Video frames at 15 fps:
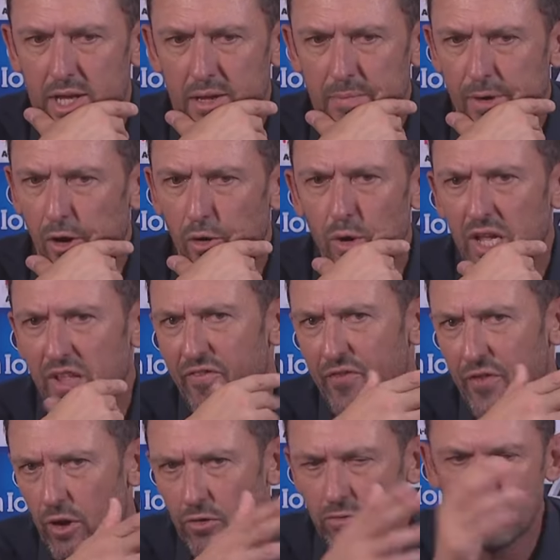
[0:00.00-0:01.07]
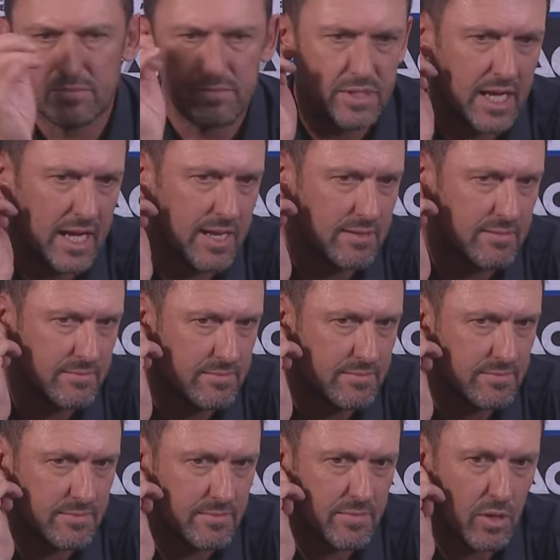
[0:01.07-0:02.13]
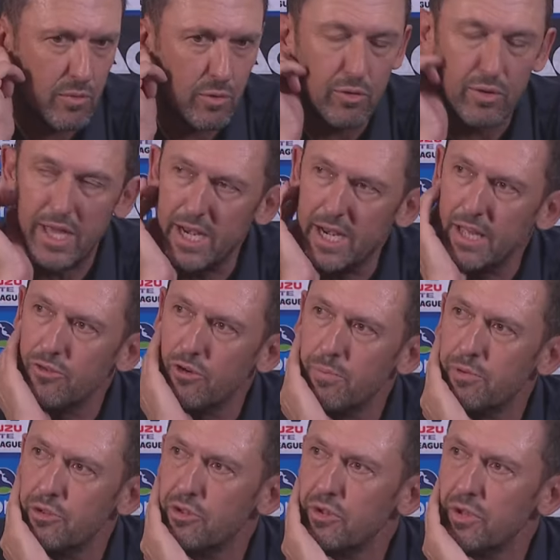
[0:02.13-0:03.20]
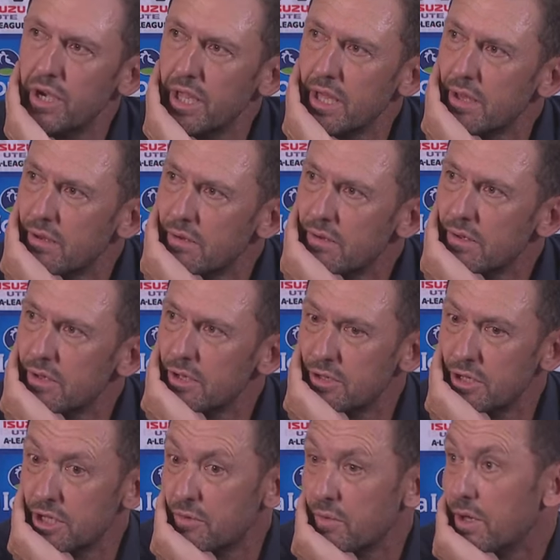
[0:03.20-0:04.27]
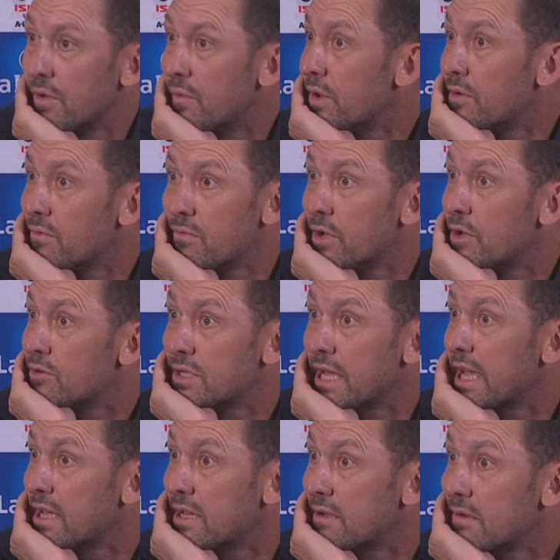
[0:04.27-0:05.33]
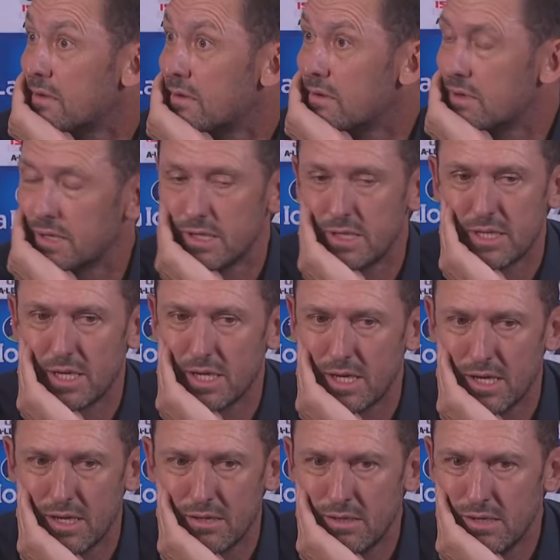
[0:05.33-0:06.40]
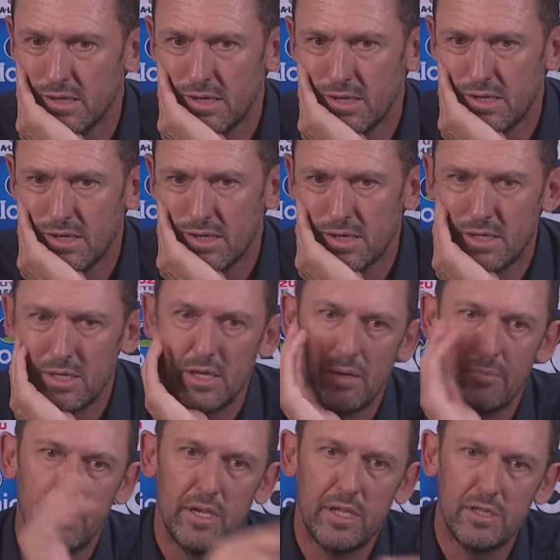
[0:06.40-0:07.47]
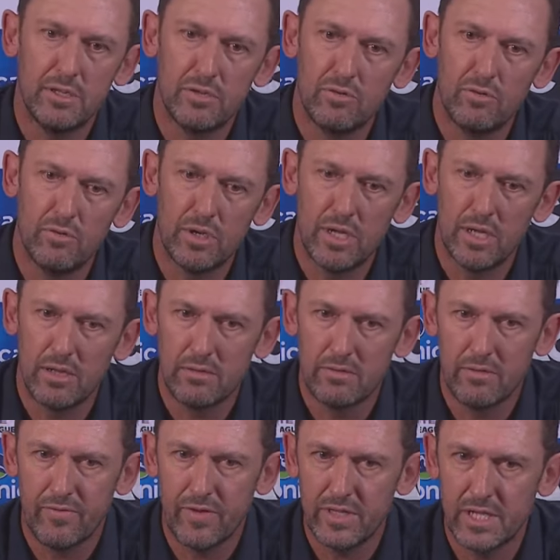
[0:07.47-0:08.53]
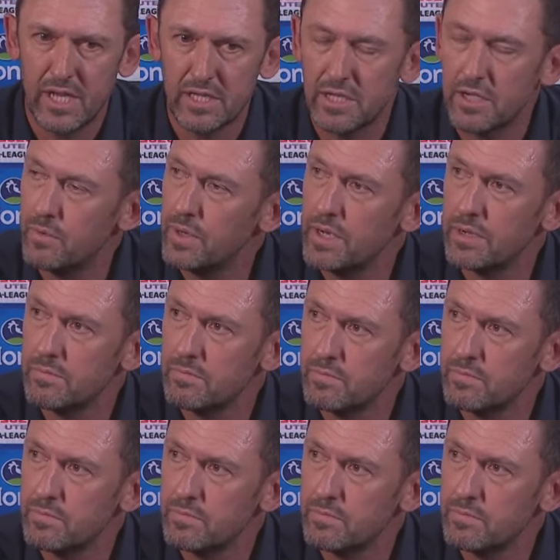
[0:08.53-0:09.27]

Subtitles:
But I always felt that... we'll get another opportunity. It's just whether we could take it. And, Benny scored a fantastic winner.